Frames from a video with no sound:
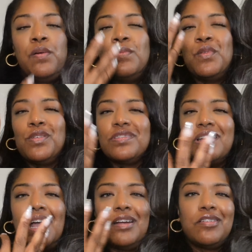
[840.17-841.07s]

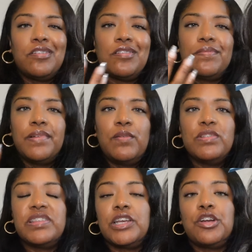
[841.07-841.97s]
wouldn't
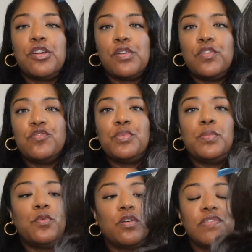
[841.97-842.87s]
say curls, but
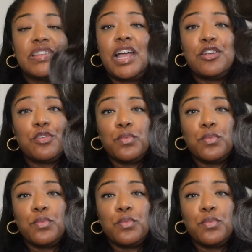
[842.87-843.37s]
more of a tighter